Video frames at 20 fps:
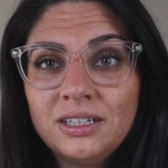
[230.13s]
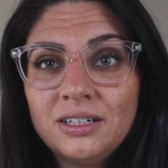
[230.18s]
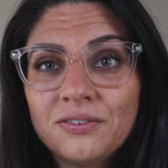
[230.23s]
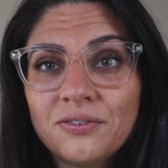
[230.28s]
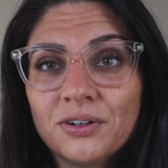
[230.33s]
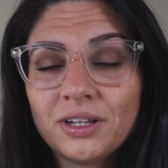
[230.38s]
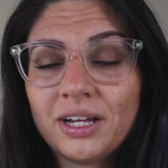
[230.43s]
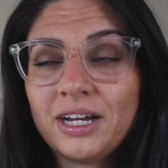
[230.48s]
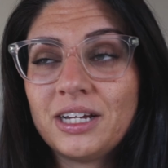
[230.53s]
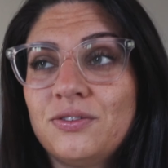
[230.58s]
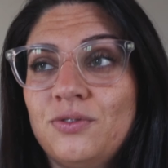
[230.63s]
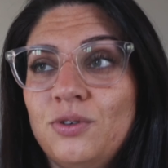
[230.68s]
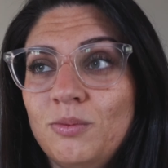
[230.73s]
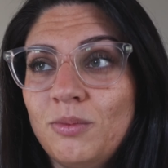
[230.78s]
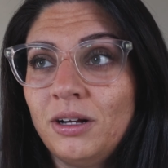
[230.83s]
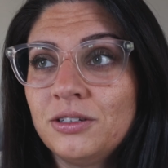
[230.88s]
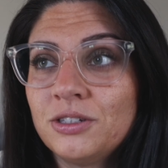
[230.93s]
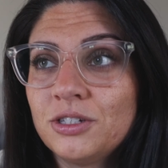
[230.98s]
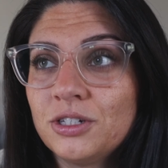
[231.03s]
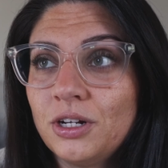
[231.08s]
For the last few
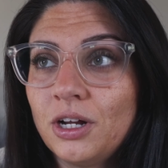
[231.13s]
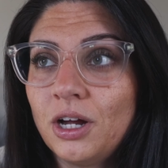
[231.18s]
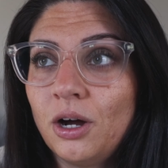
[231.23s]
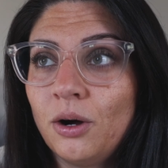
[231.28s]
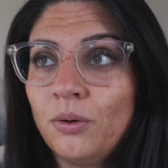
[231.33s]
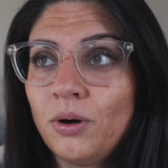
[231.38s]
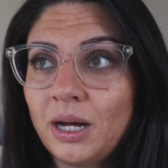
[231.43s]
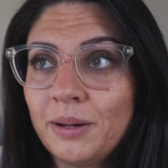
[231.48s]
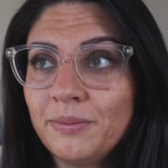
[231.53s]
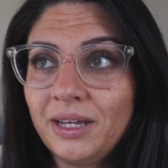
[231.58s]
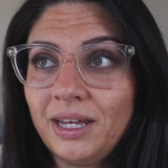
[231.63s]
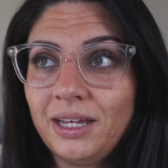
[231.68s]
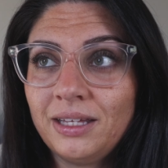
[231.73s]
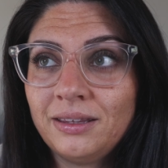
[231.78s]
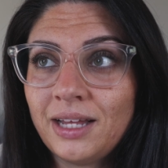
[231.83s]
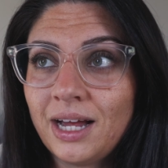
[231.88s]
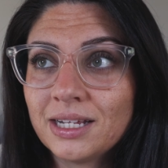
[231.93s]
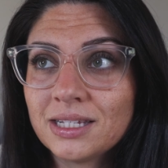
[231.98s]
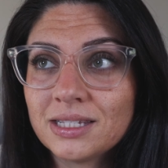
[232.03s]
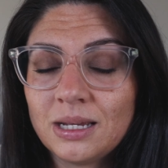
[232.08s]
months, I'm
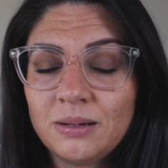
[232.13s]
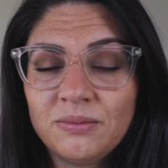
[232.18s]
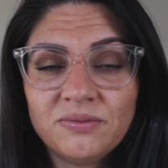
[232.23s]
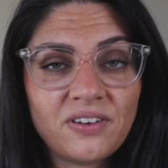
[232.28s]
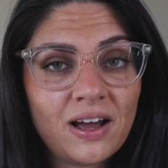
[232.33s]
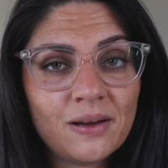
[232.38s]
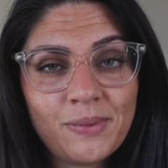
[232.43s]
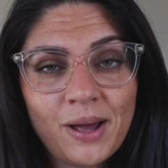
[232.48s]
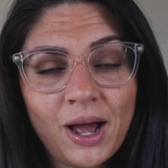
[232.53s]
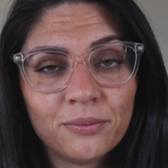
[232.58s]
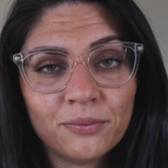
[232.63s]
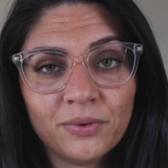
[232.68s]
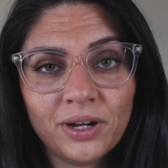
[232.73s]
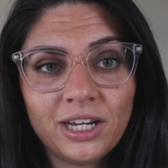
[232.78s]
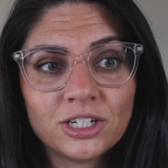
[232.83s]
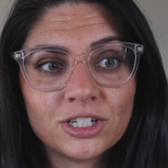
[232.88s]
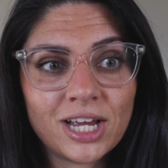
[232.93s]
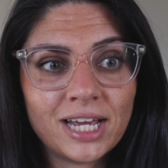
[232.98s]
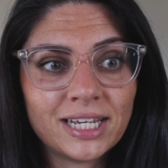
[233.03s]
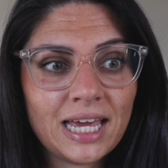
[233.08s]
in that same 5 pound range.